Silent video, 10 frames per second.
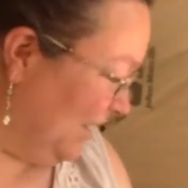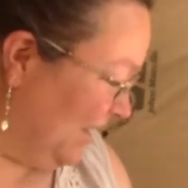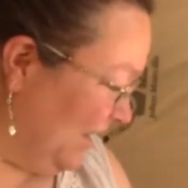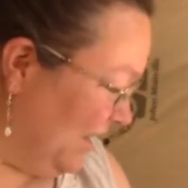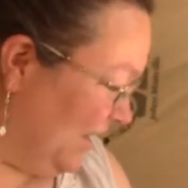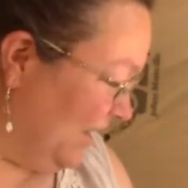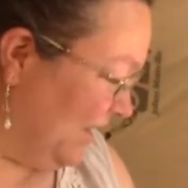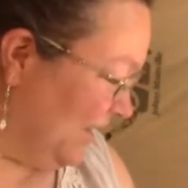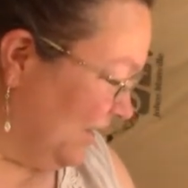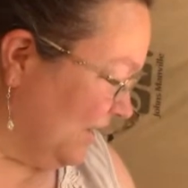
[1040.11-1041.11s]

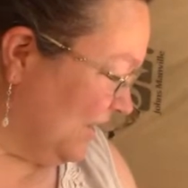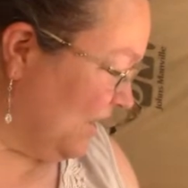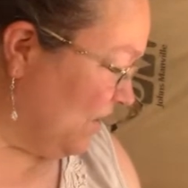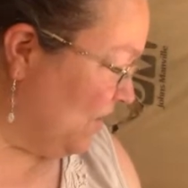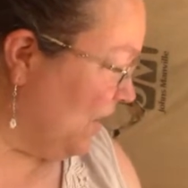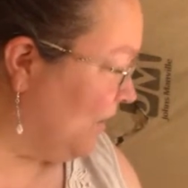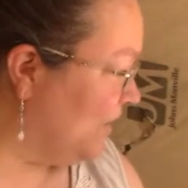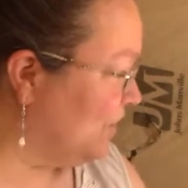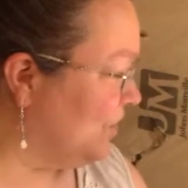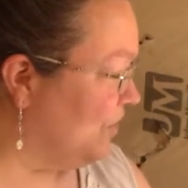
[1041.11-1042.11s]
So I
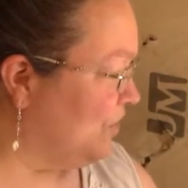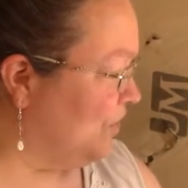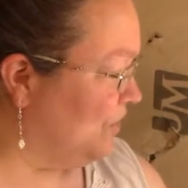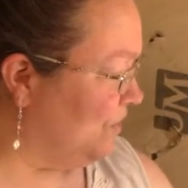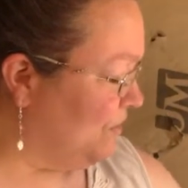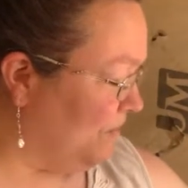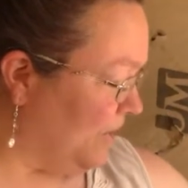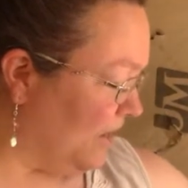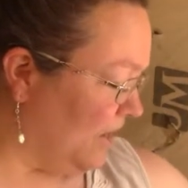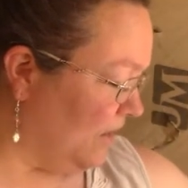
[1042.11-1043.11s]
already showed you
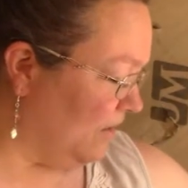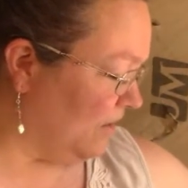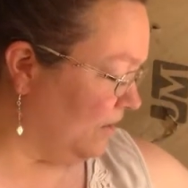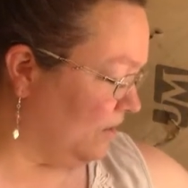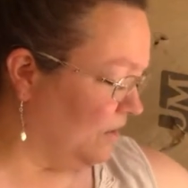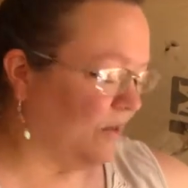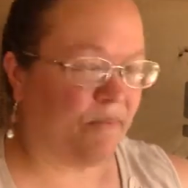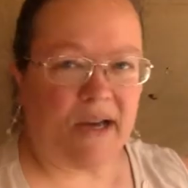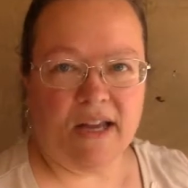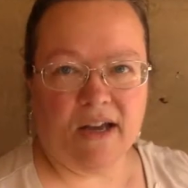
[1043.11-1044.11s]
my
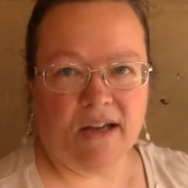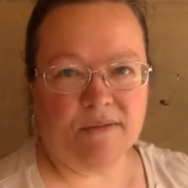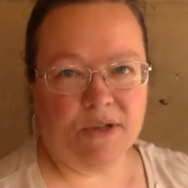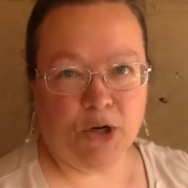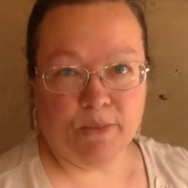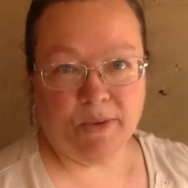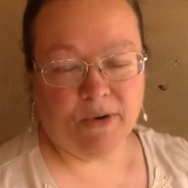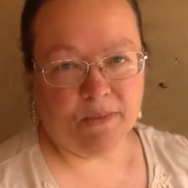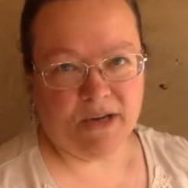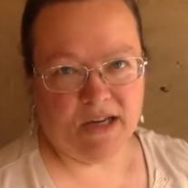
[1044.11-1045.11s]

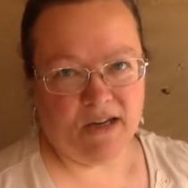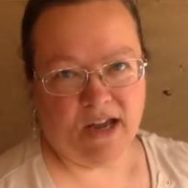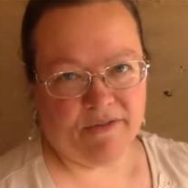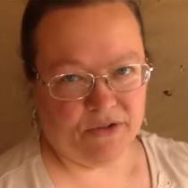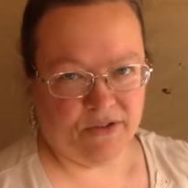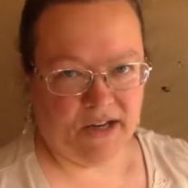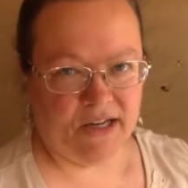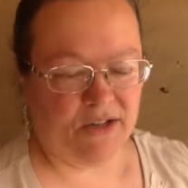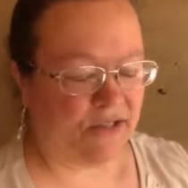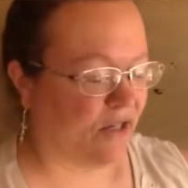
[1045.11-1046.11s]
KirbyWirby Afterthought
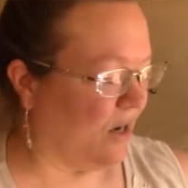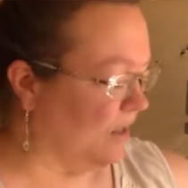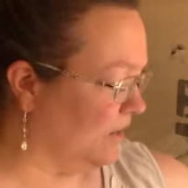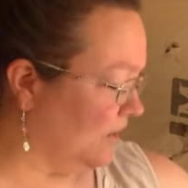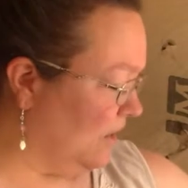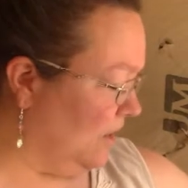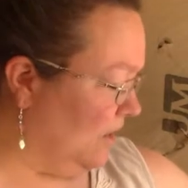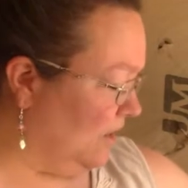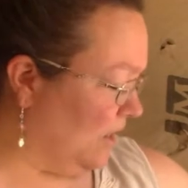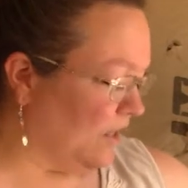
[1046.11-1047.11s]
heel socks.
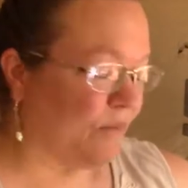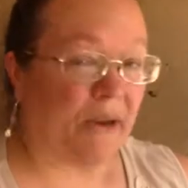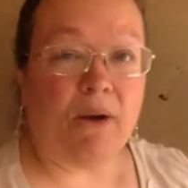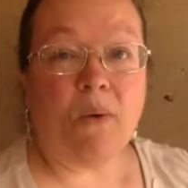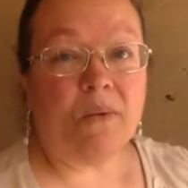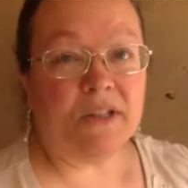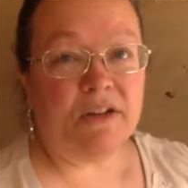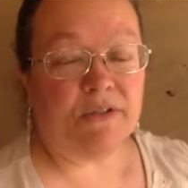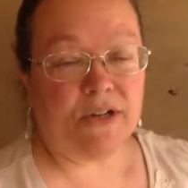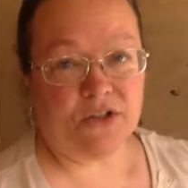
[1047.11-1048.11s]
That is my only
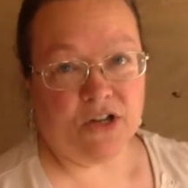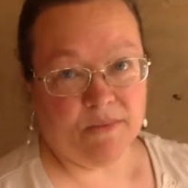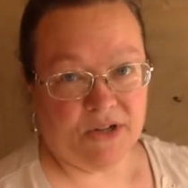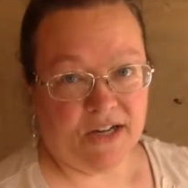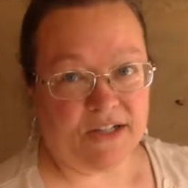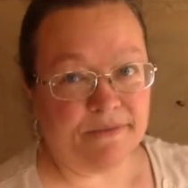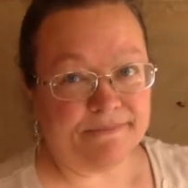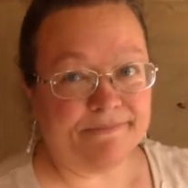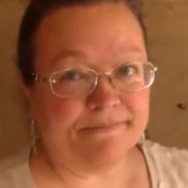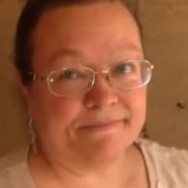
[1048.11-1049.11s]
finished object
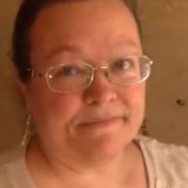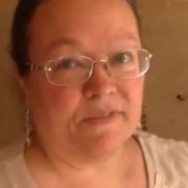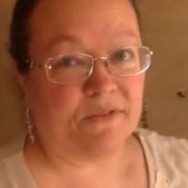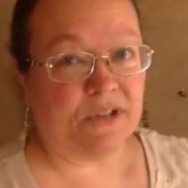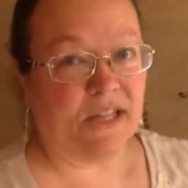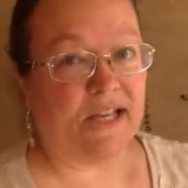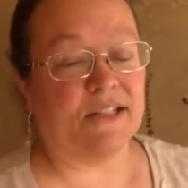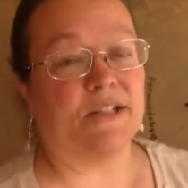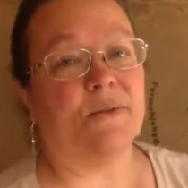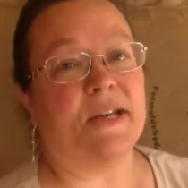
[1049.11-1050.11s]
for the last
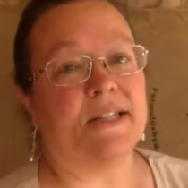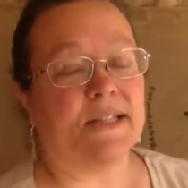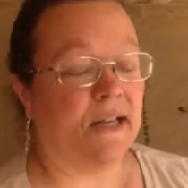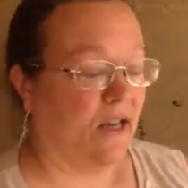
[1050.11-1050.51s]
2 weeks,